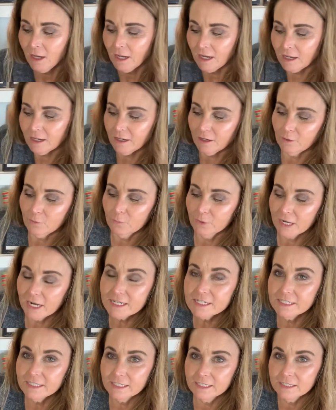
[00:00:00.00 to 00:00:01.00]
Uh, what I
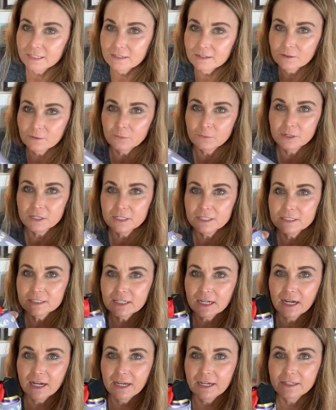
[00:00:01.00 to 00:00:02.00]
did was
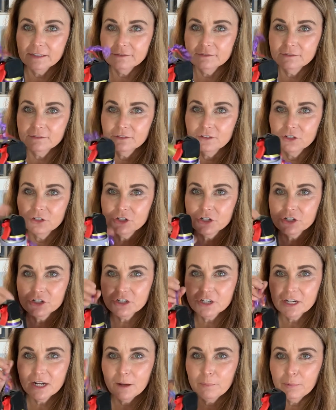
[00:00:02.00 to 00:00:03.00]
I
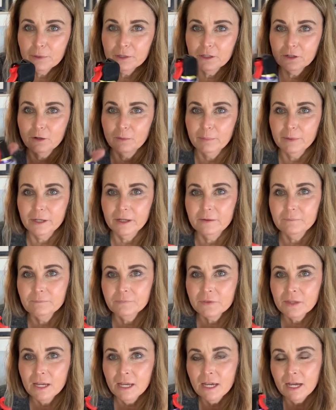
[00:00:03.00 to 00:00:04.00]
zhushed it up a little bit.
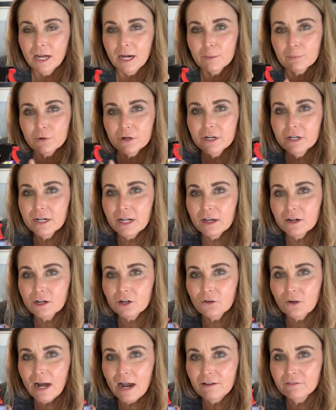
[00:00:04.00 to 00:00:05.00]
I printed out a
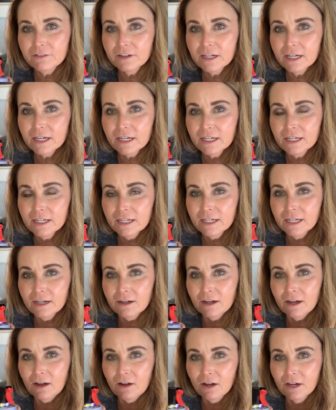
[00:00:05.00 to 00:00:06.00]
graphic
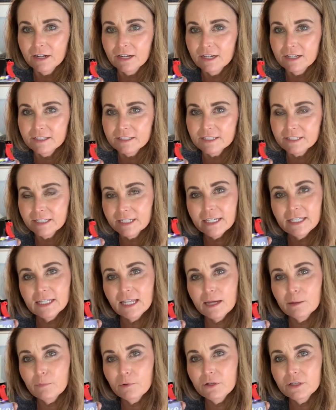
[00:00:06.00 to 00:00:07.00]
on a sticky
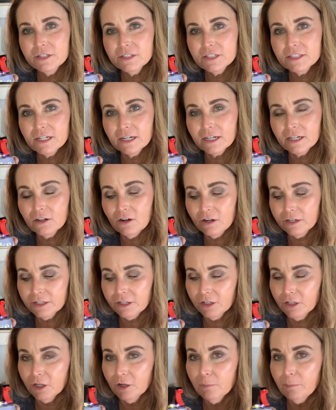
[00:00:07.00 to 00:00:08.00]
label and stuck it on
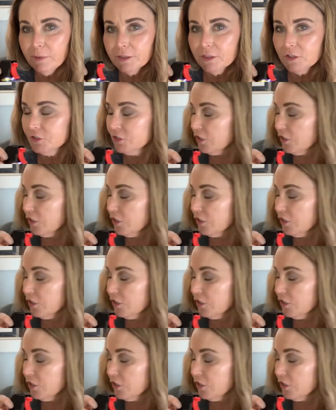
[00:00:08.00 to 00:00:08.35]
here, but there's